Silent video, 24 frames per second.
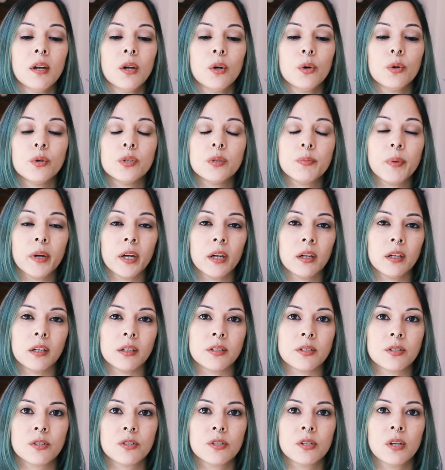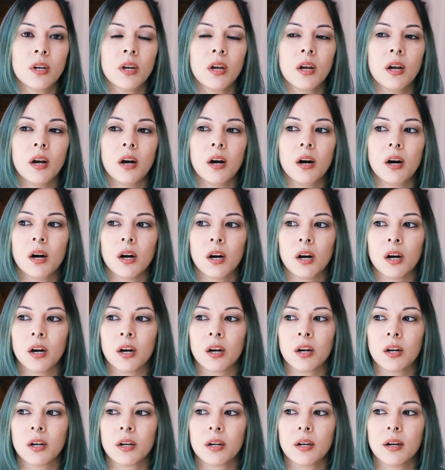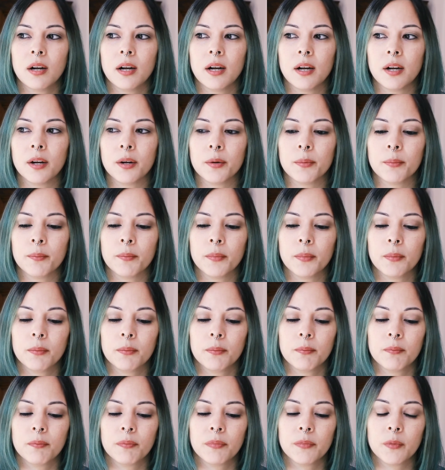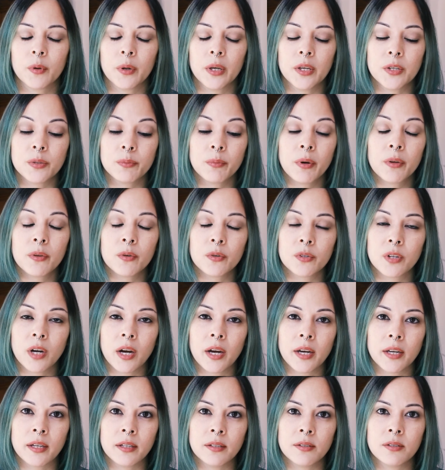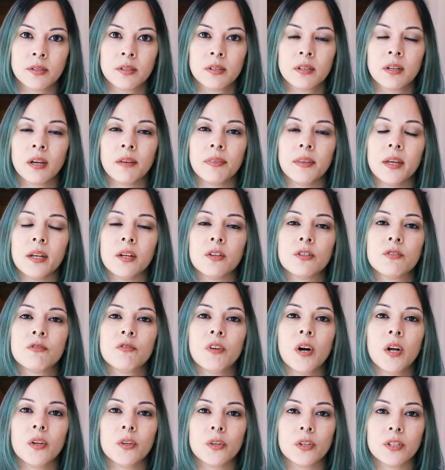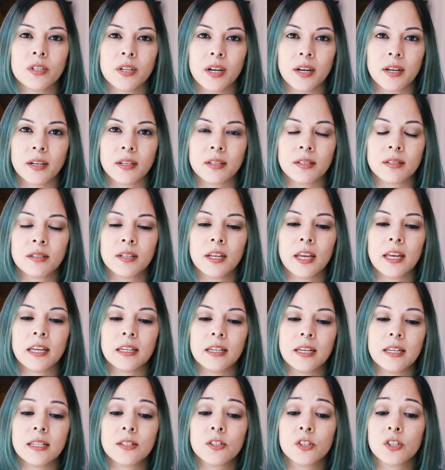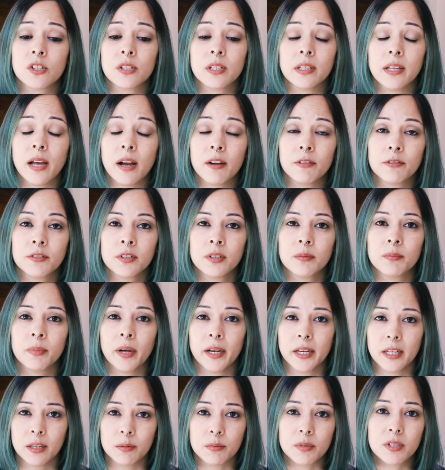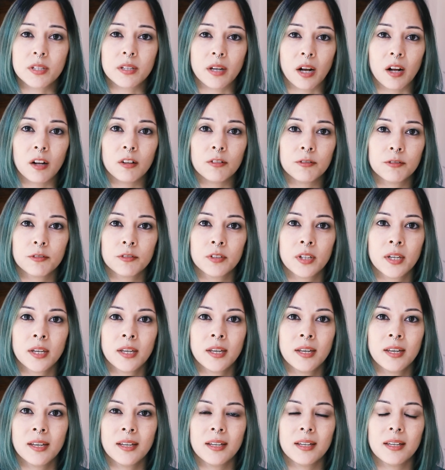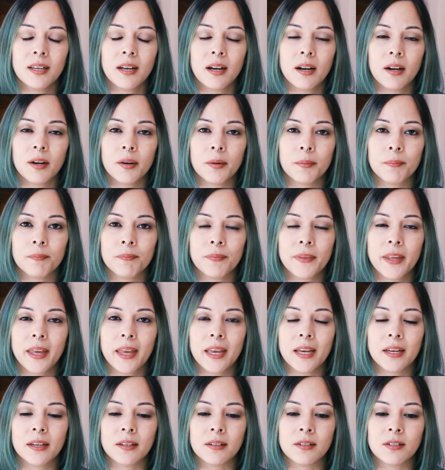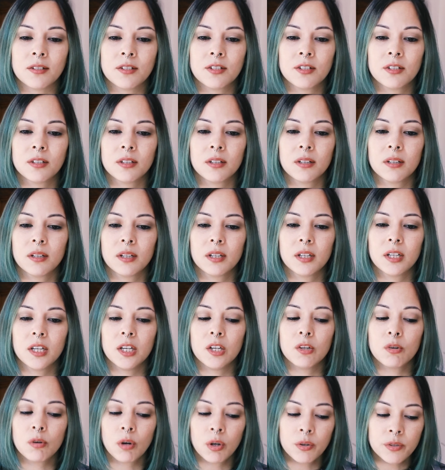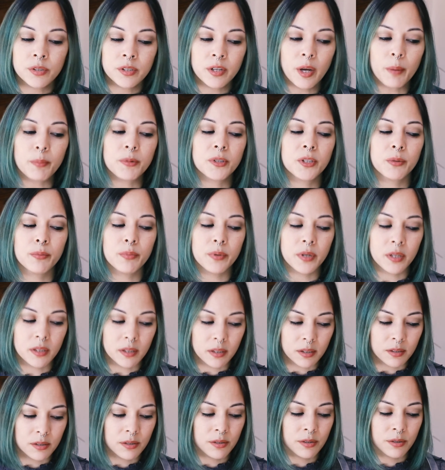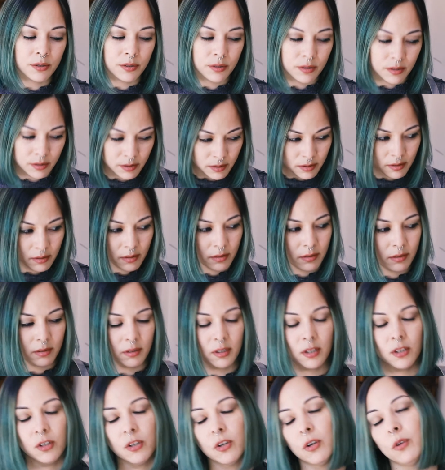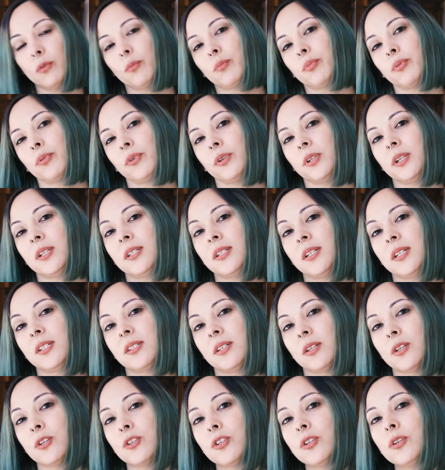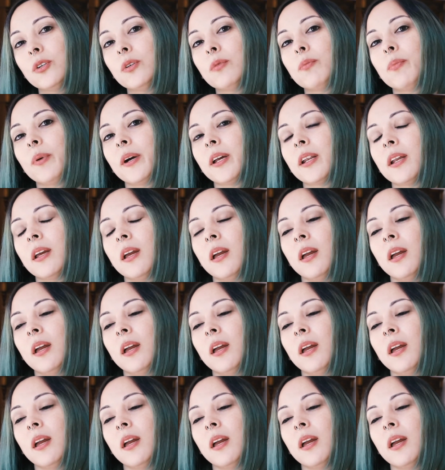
whose parents are, um, well, his mother dies, and then his father dies, and he's just left by himself. Um, and he grows up to be this, you know, pretty decent dude, but